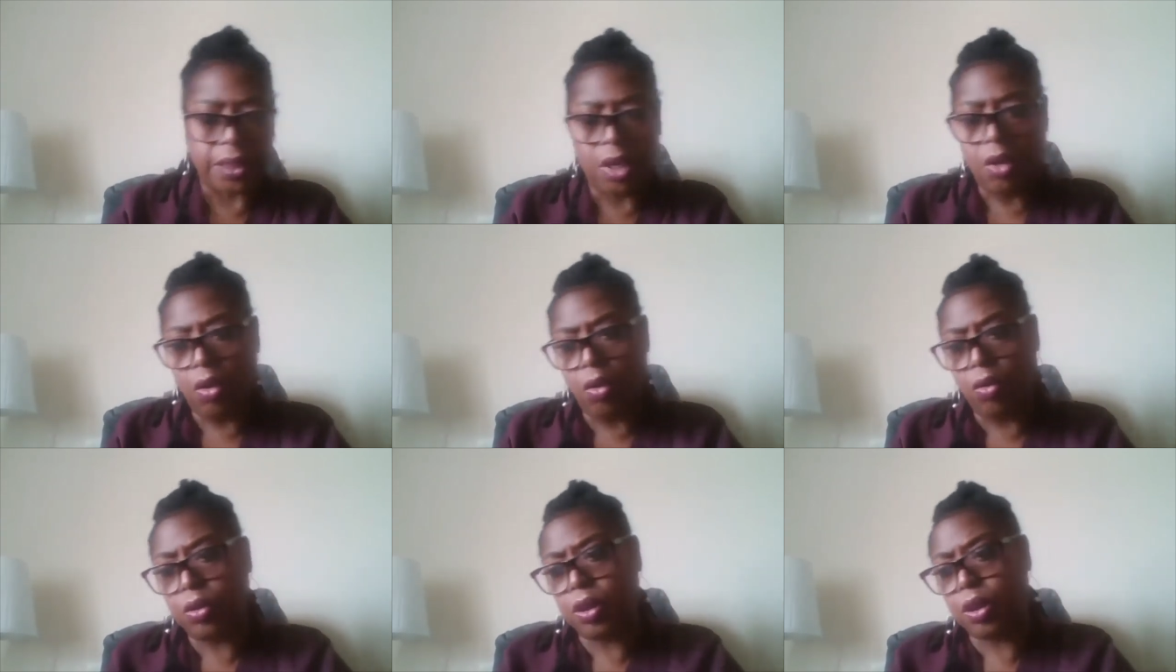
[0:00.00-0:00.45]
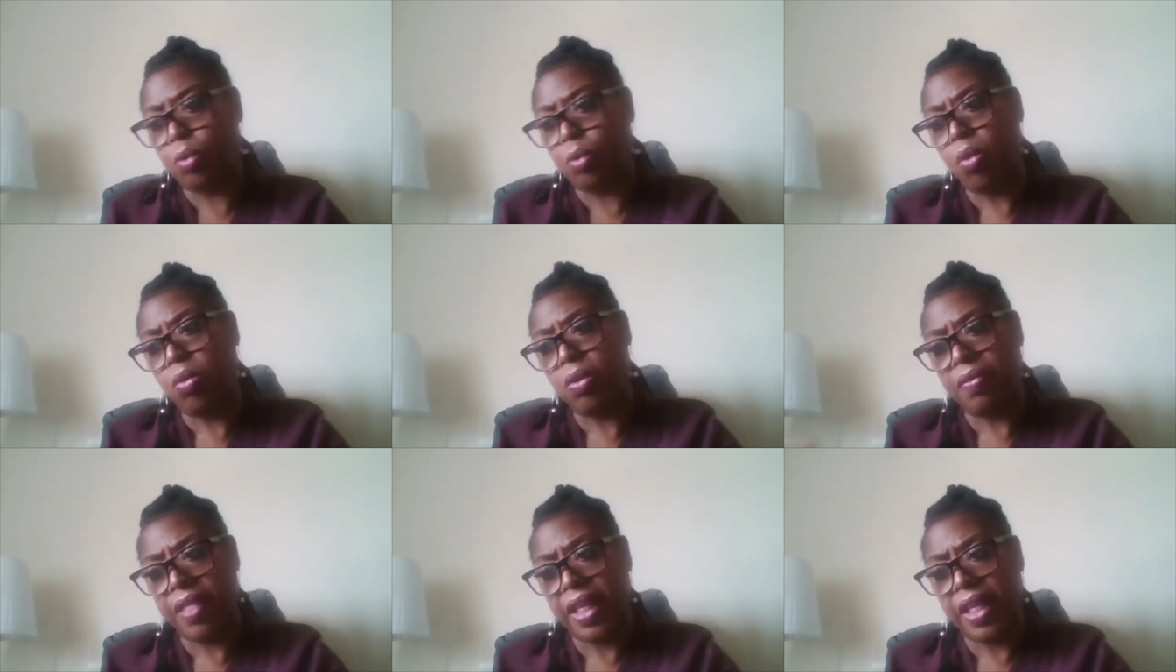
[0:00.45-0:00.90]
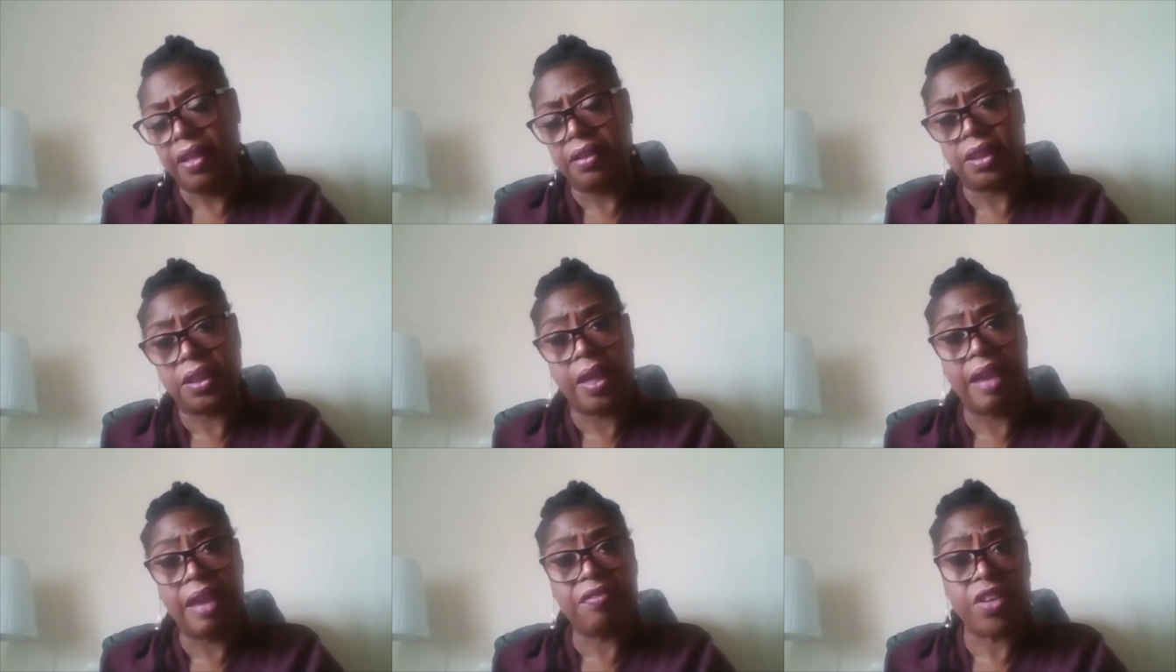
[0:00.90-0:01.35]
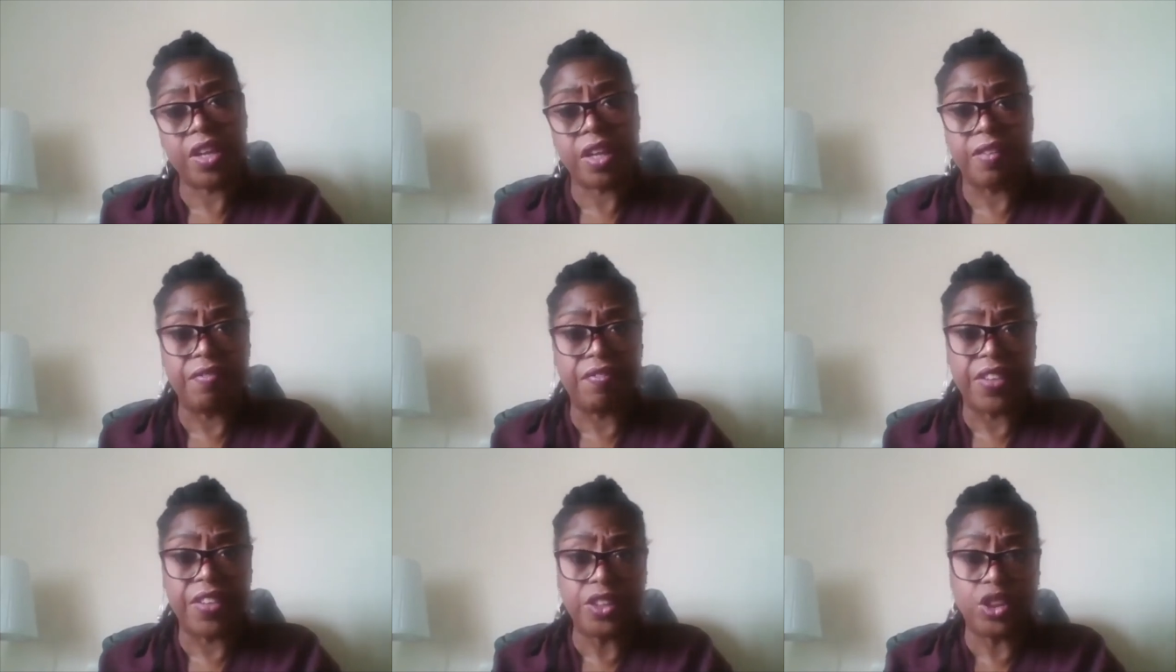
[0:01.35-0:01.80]
or to all of it, to every
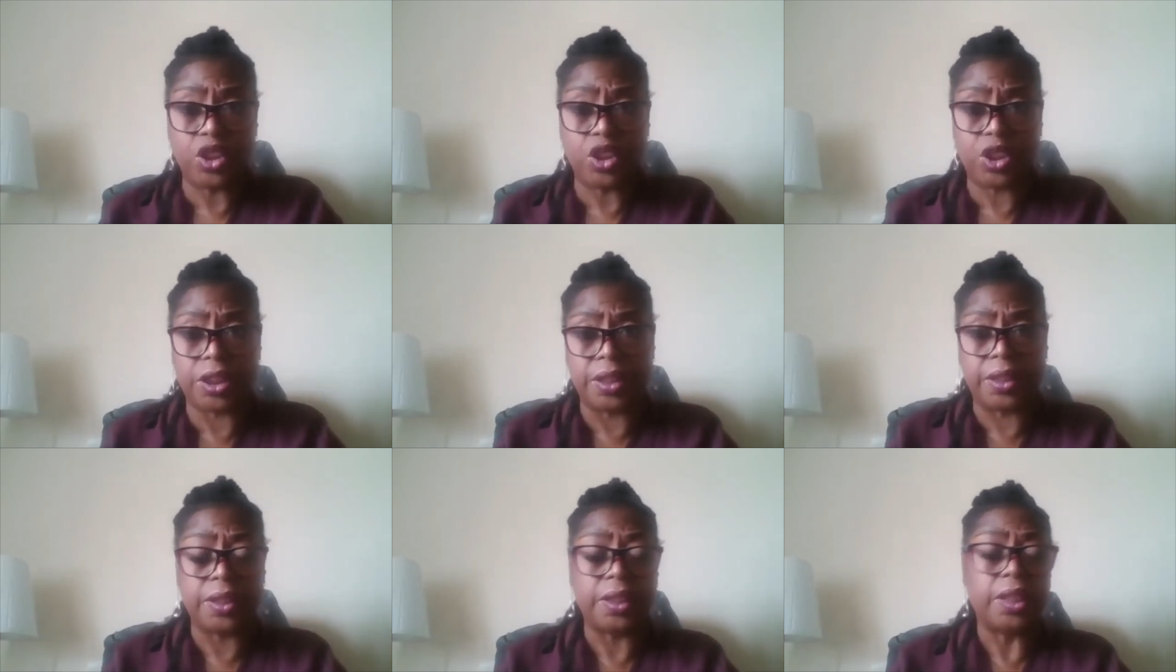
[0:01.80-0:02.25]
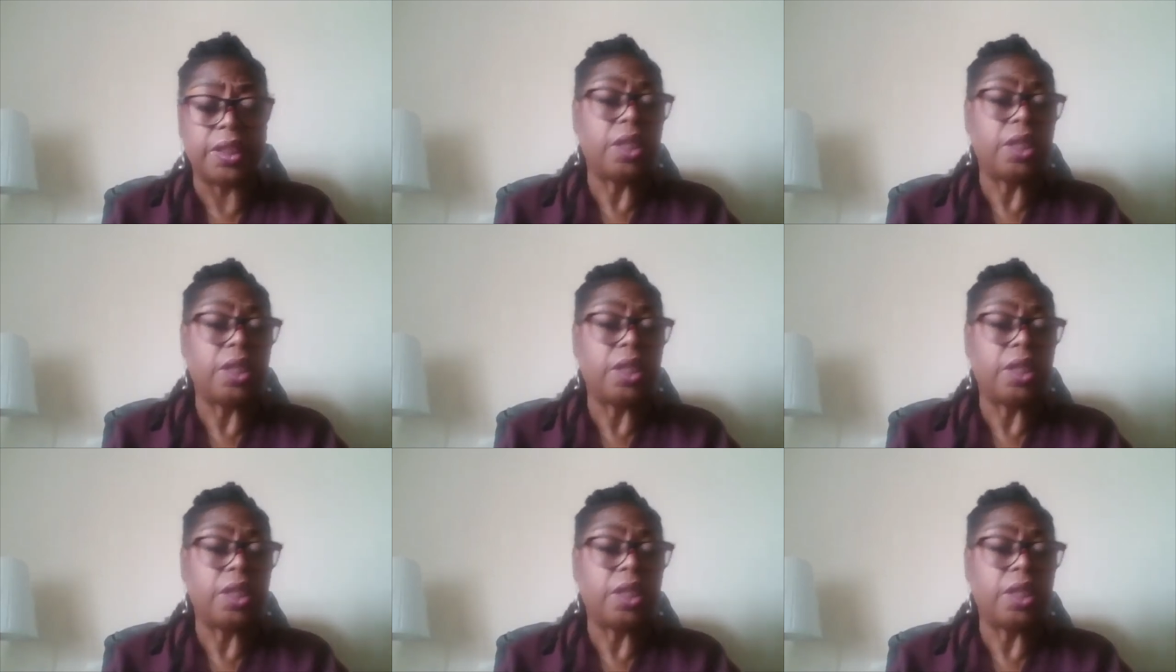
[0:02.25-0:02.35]
convention